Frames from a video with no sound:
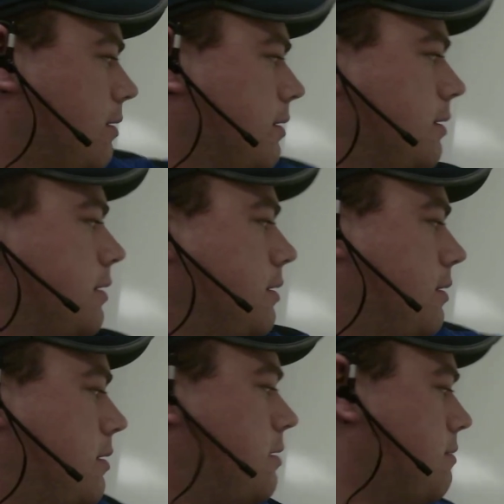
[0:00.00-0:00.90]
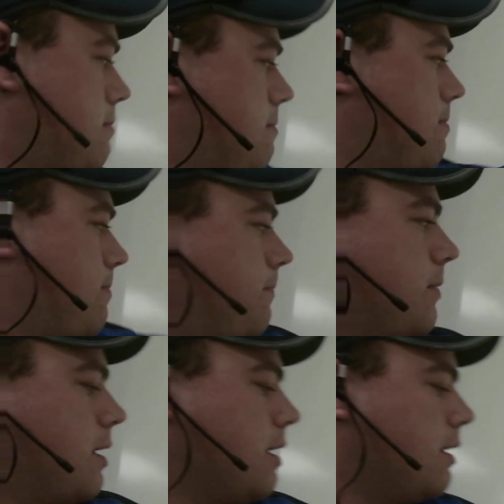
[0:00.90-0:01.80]
the second
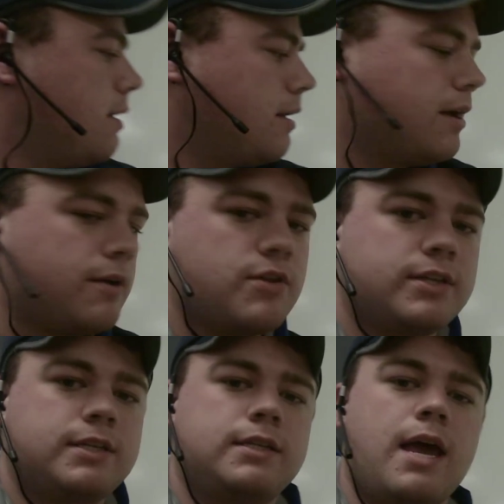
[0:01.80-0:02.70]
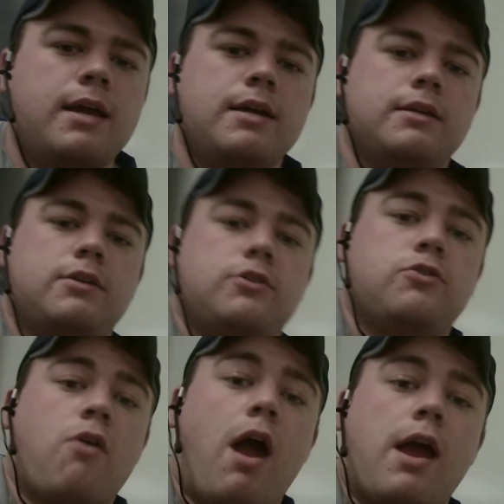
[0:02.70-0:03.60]
triangle that I want to talk
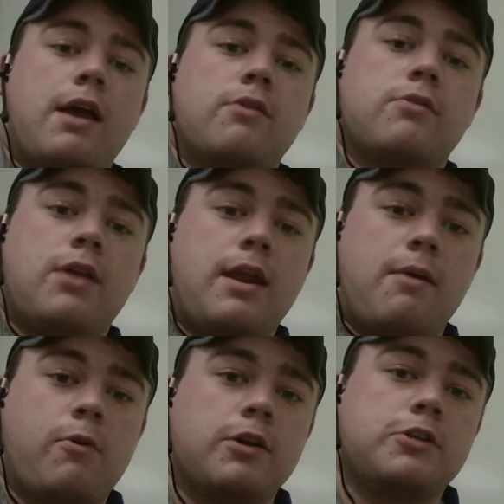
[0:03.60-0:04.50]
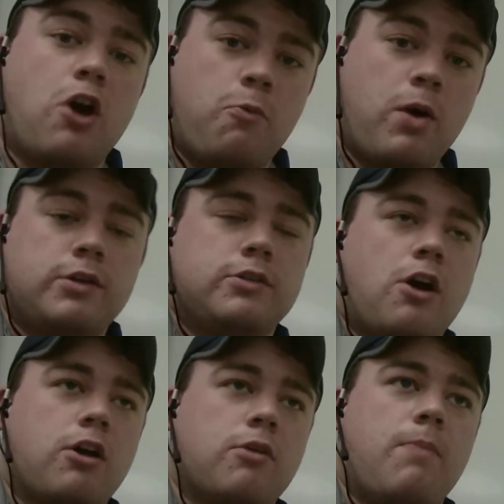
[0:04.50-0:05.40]
about when you're naming triangles by
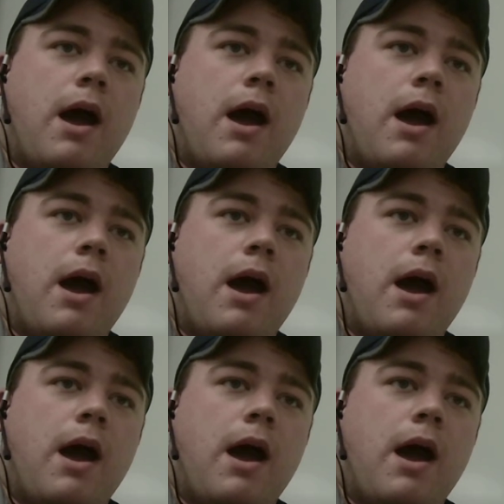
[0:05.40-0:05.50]
angles